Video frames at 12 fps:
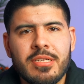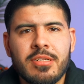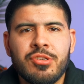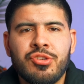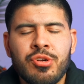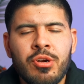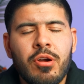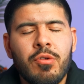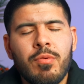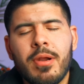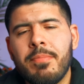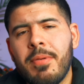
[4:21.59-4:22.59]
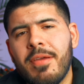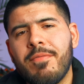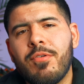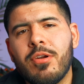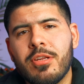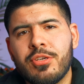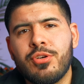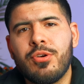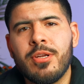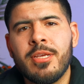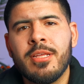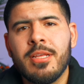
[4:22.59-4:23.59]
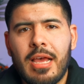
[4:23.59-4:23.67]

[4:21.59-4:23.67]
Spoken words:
because you're already paying for an attorney